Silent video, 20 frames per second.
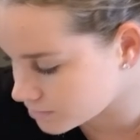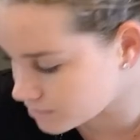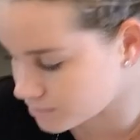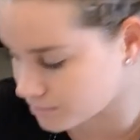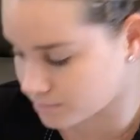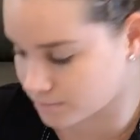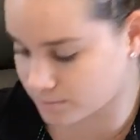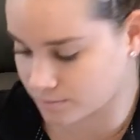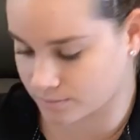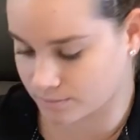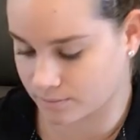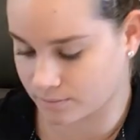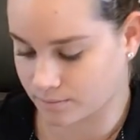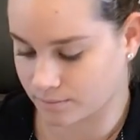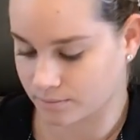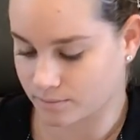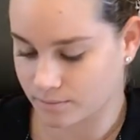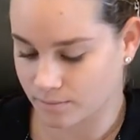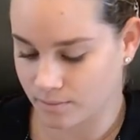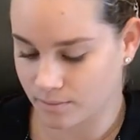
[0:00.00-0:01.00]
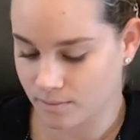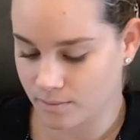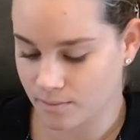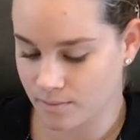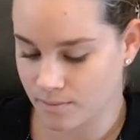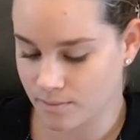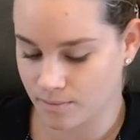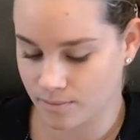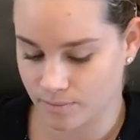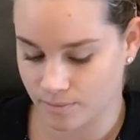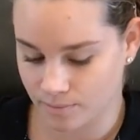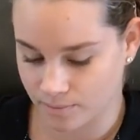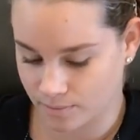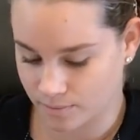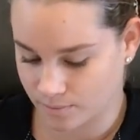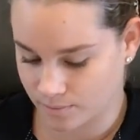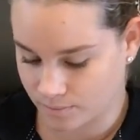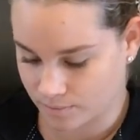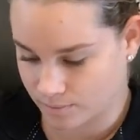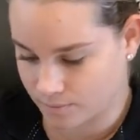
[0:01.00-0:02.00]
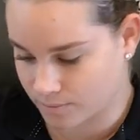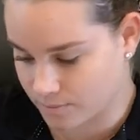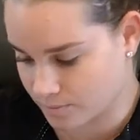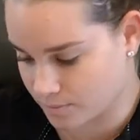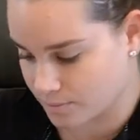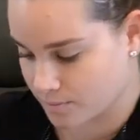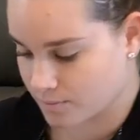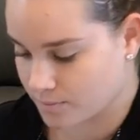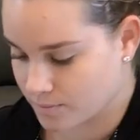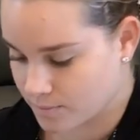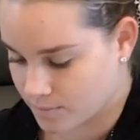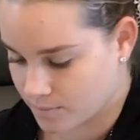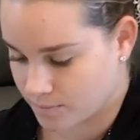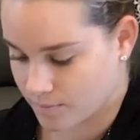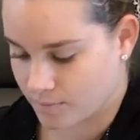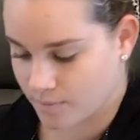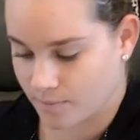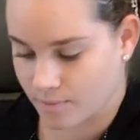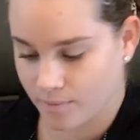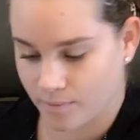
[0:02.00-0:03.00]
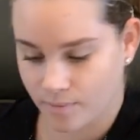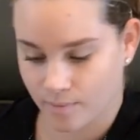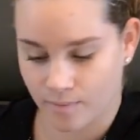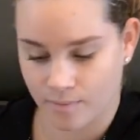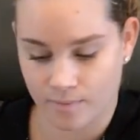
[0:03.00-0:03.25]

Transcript: Nobody speaks.